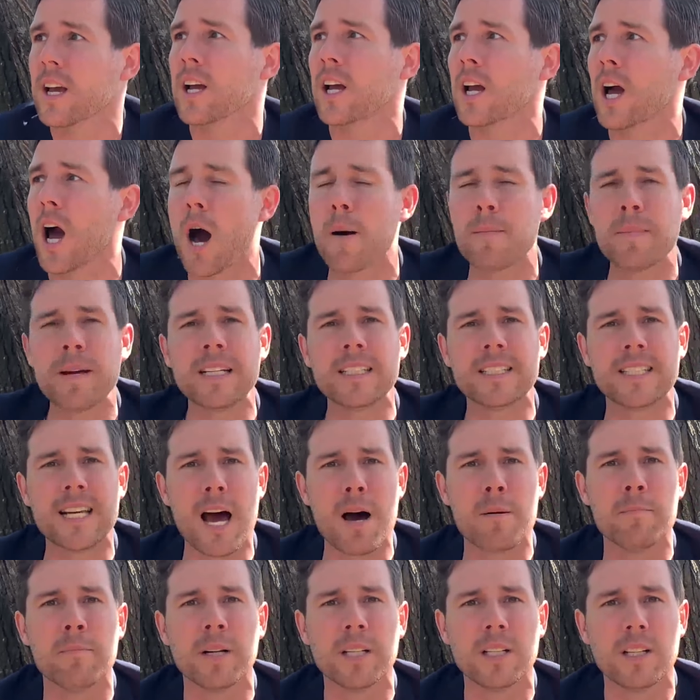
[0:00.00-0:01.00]
Comment
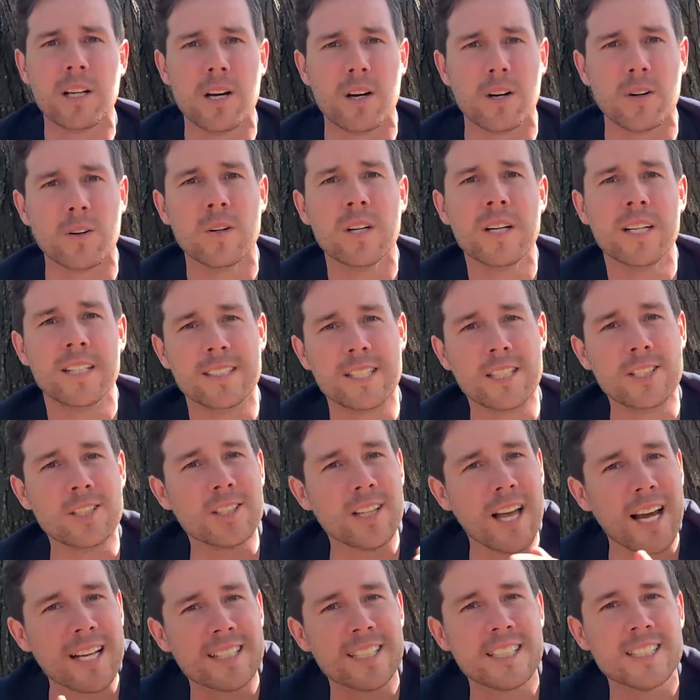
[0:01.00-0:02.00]
down below. Did you
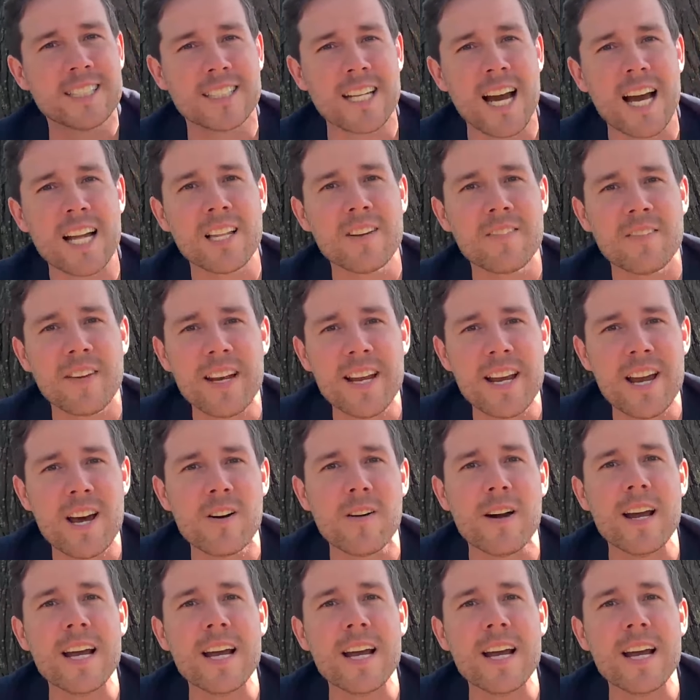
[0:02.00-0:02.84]
like this style of video?